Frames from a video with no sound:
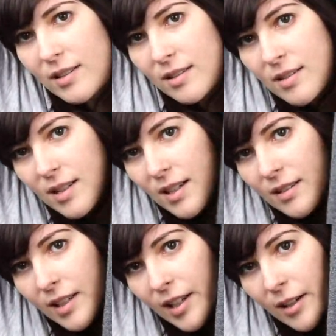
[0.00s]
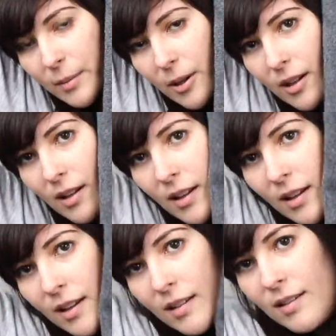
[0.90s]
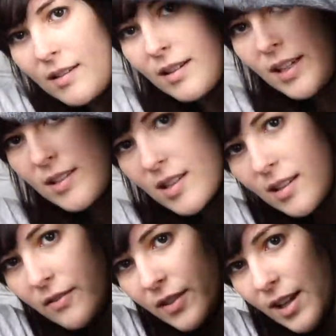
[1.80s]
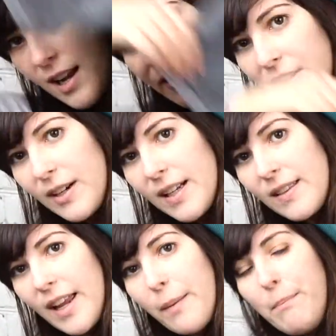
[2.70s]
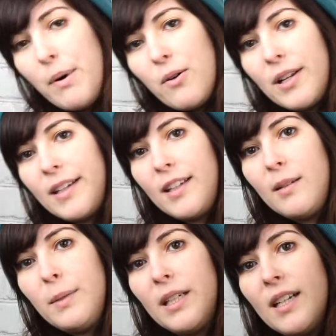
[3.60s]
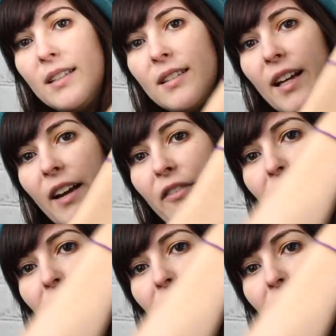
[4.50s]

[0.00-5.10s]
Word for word: to see on camera. It's got a very like bohemian, like